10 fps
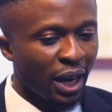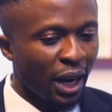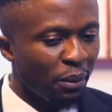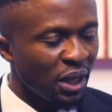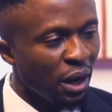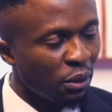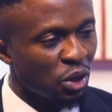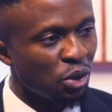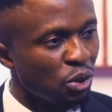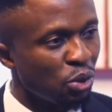like how many
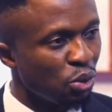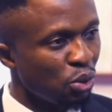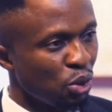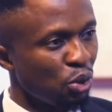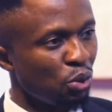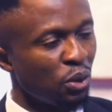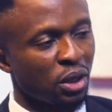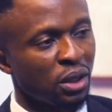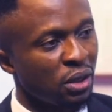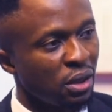hours do you
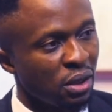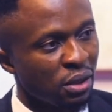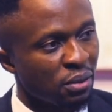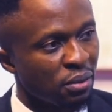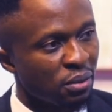work in a day?